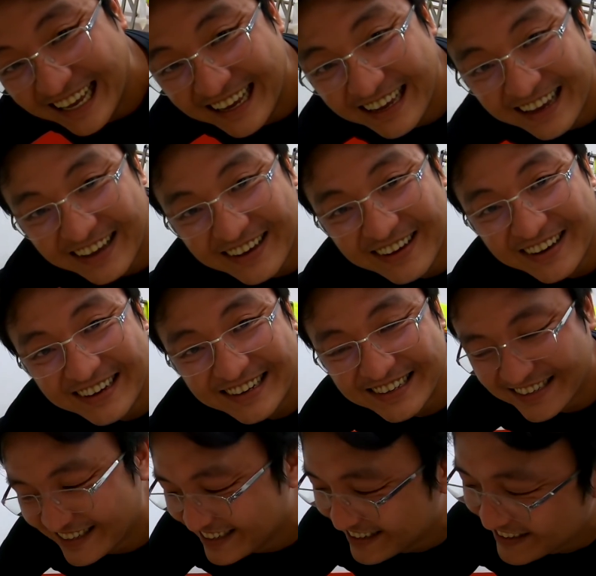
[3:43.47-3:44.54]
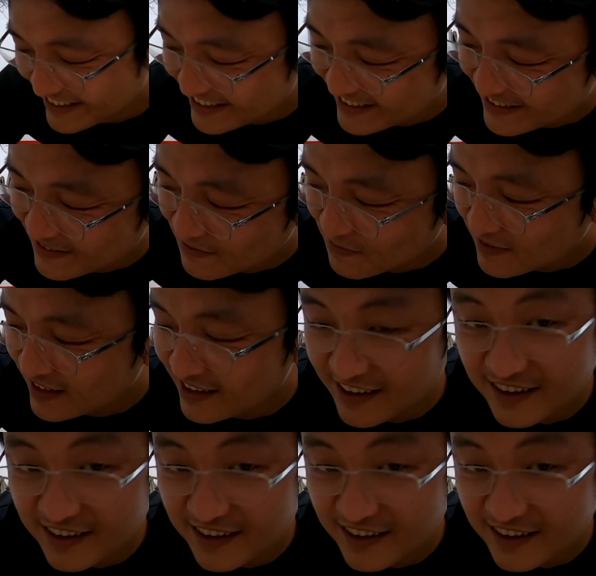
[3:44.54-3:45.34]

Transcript: So happy his one can.